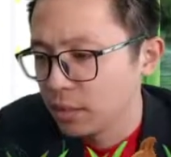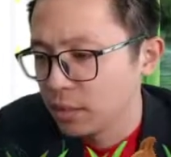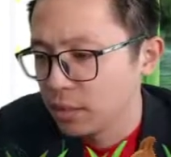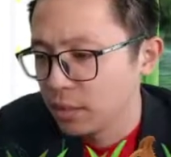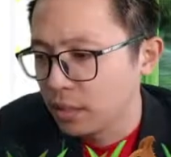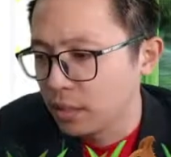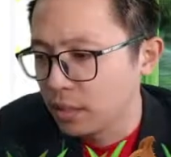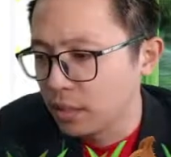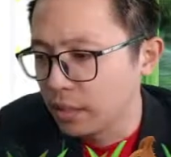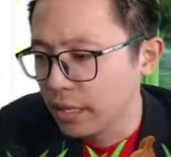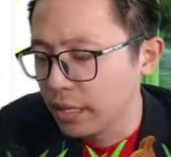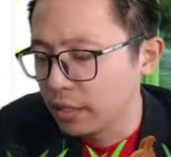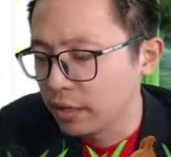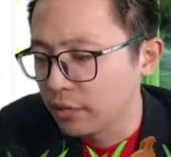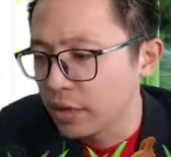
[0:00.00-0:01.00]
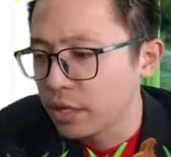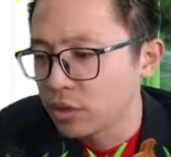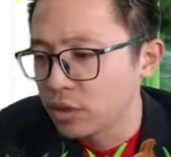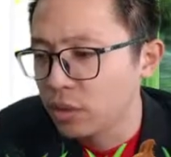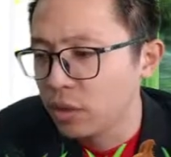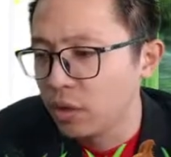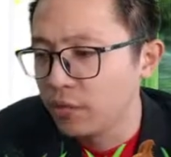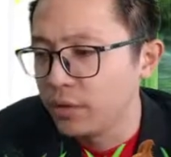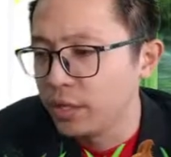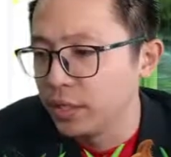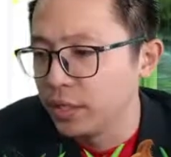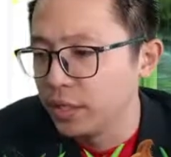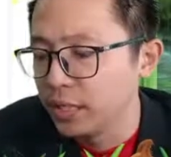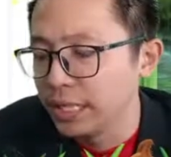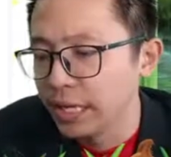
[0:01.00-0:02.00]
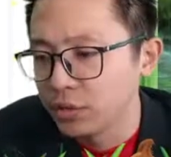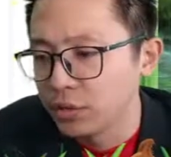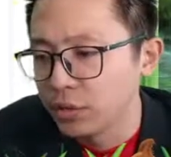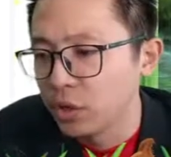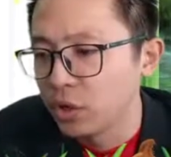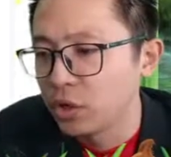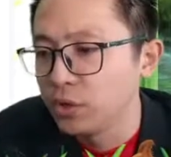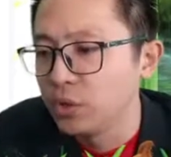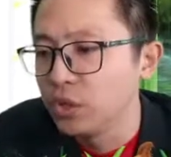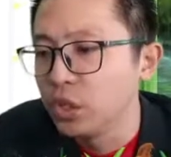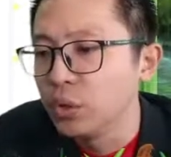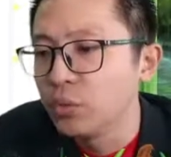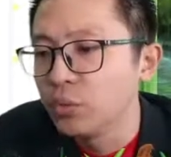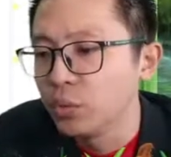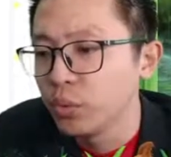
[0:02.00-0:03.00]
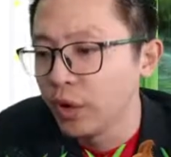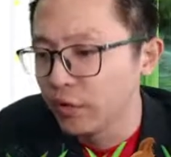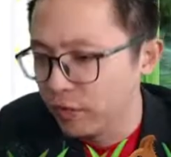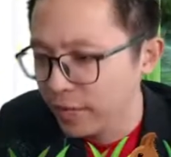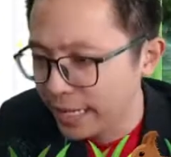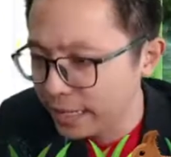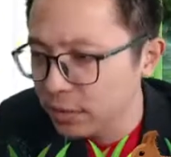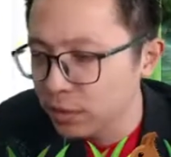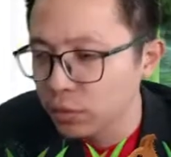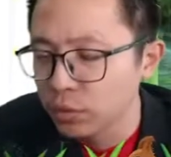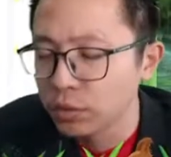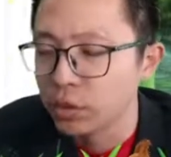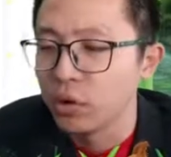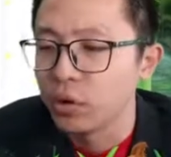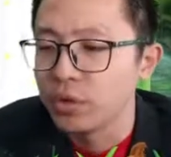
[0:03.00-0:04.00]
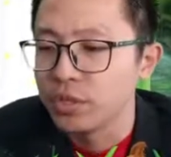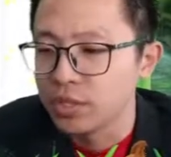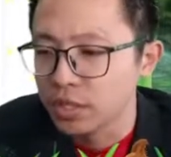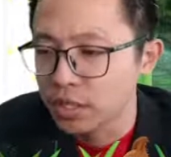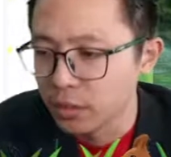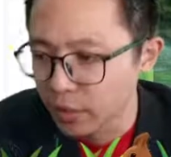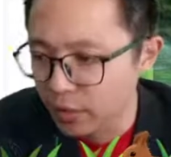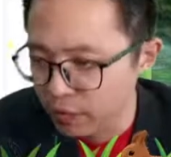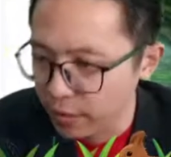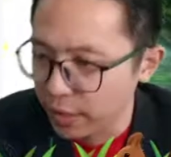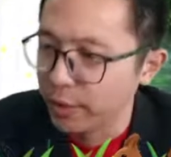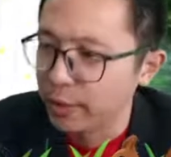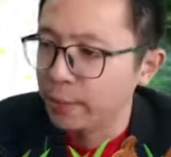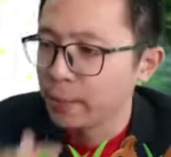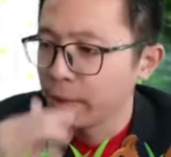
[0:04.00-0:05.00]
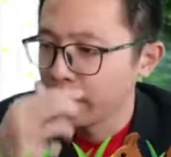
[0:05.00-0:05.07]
and the ratio of the electron new wavelength to the original wavelength.